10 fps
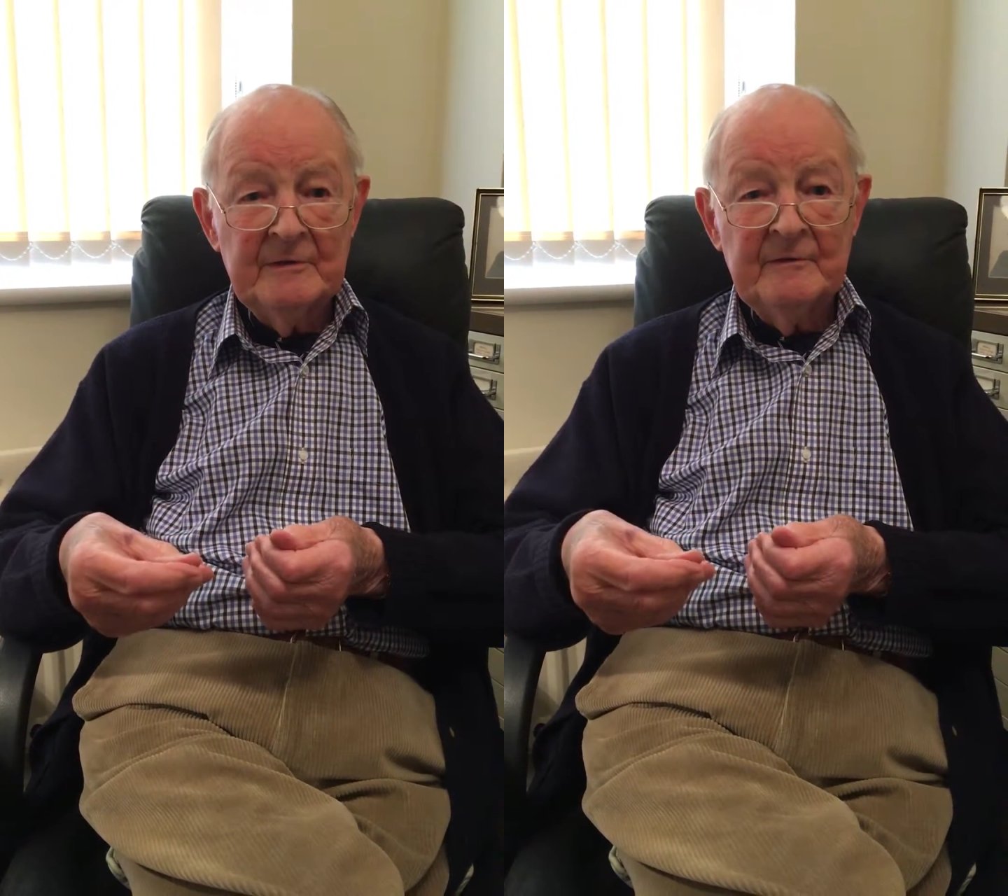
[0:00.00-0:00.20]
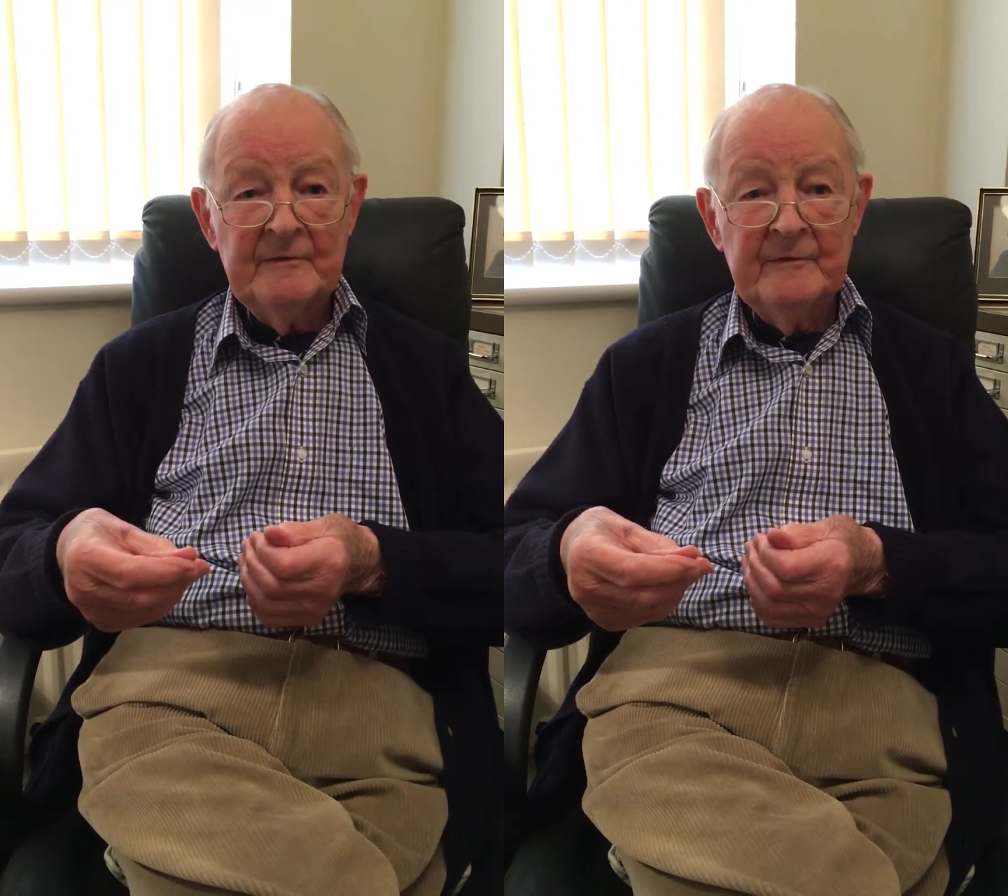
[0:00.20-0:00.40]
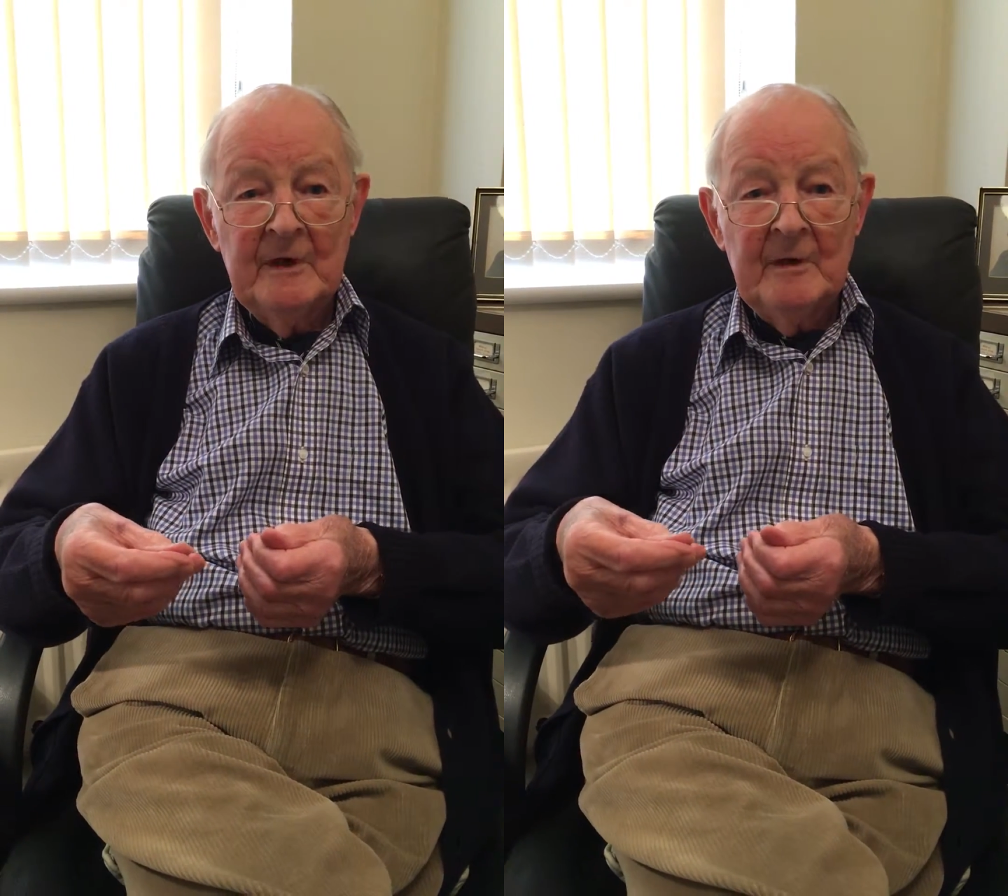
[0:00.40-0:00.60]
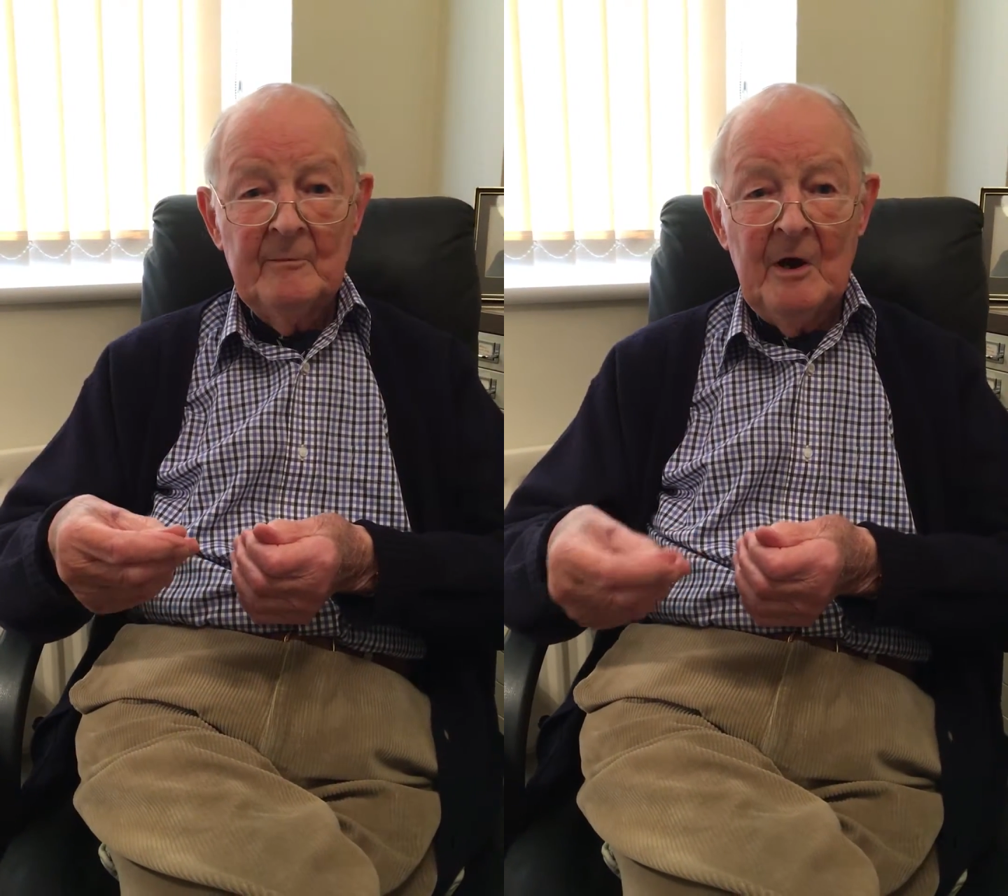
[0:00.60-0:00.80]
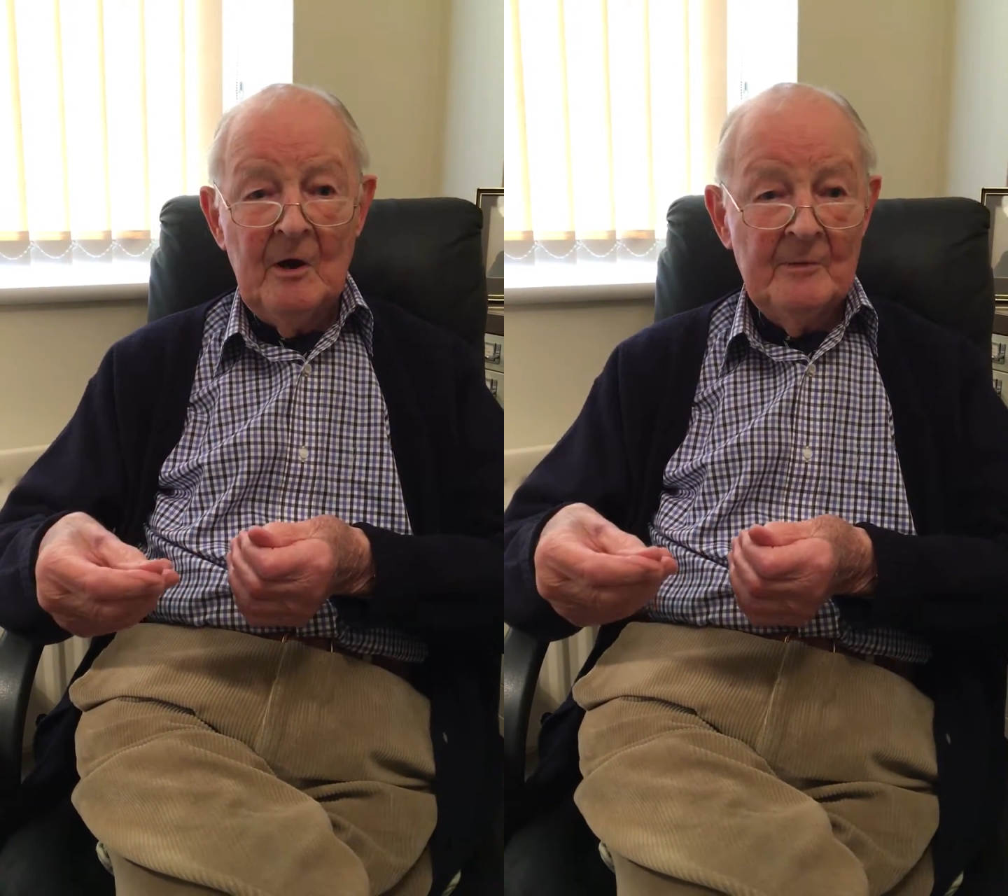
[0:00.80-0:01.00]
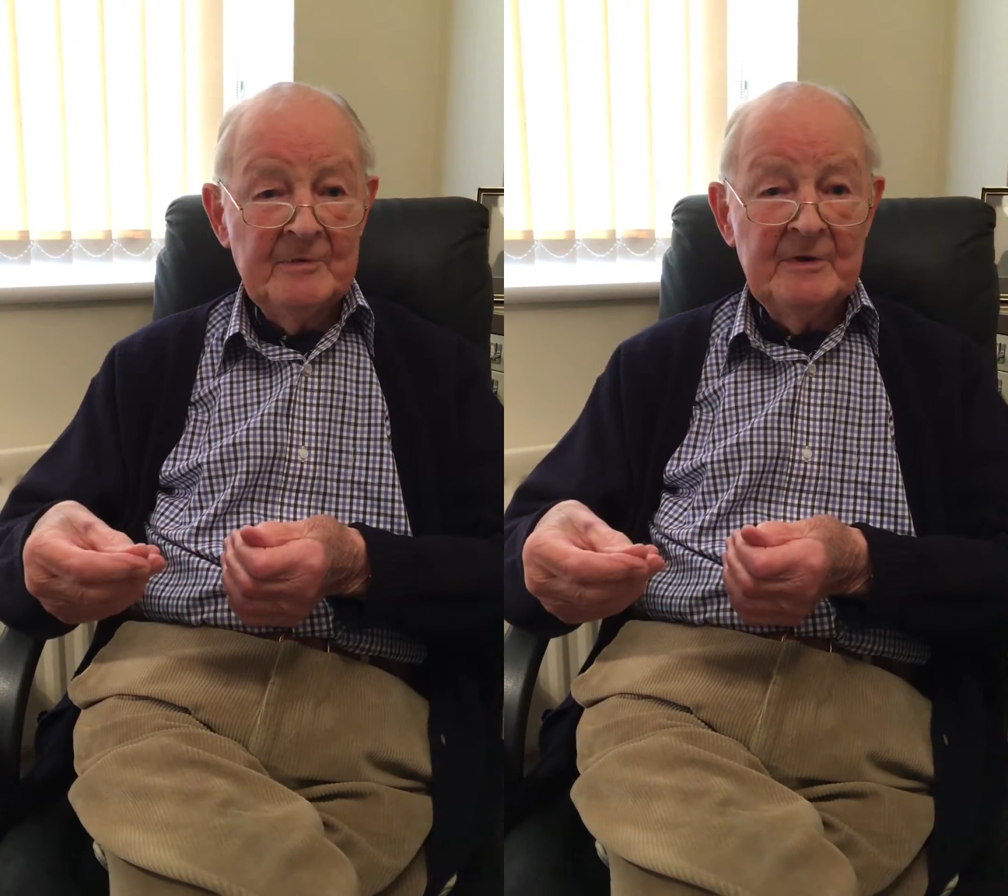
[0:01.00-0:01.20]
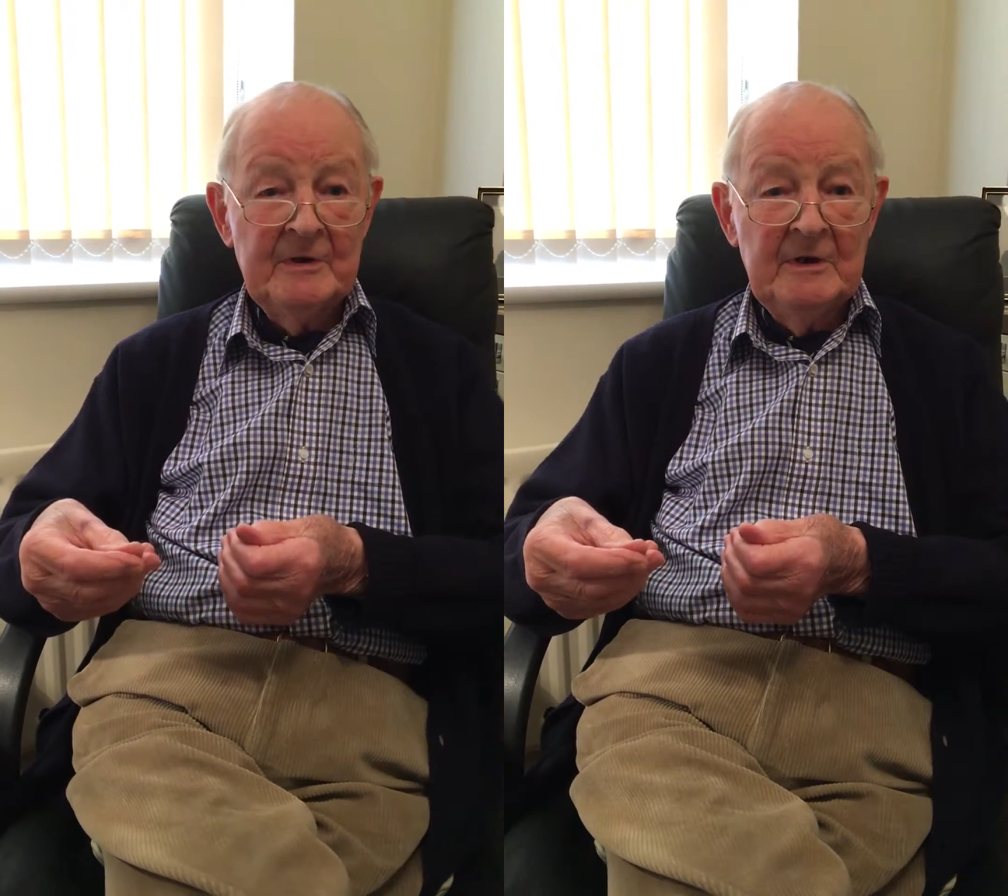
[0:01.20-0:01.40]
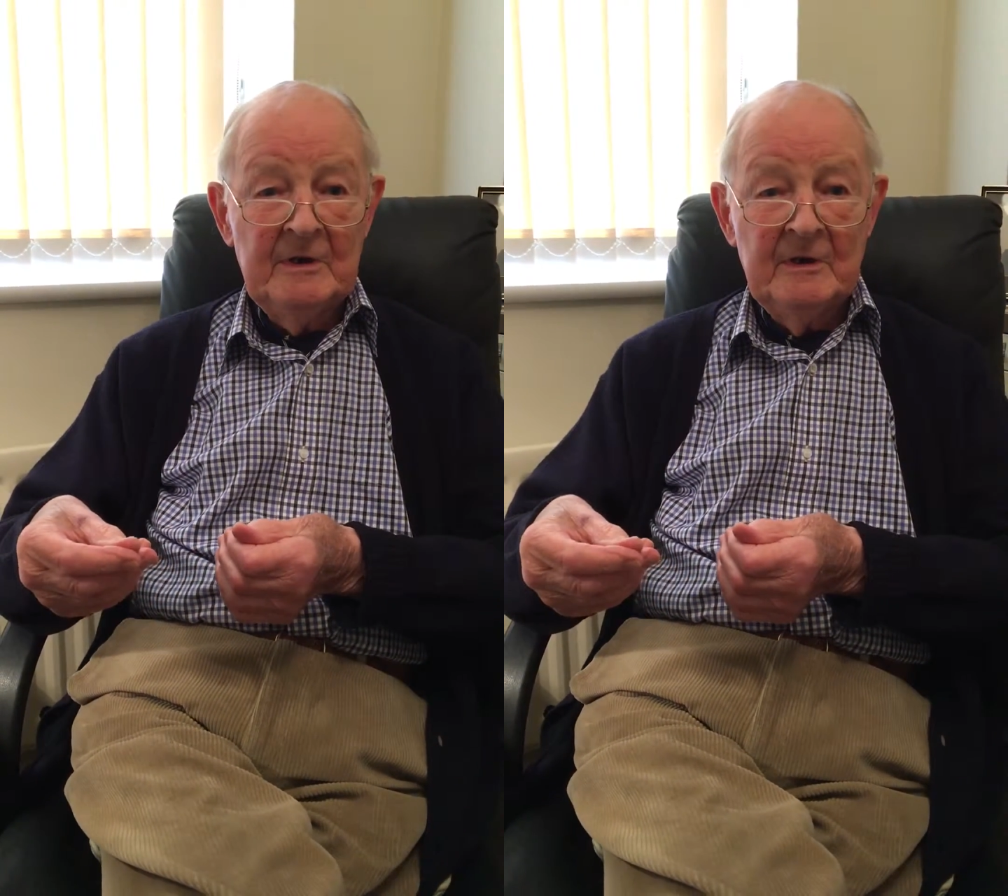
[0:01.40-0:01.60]
of
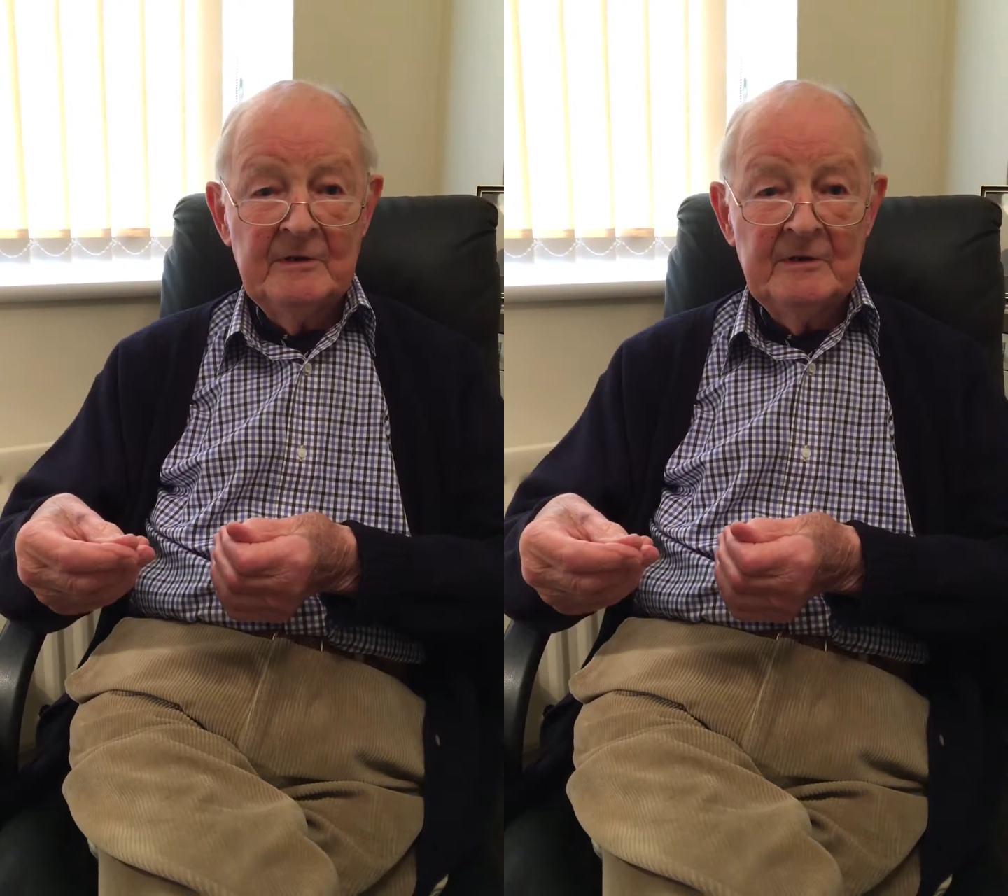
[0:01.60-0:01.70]
biopsy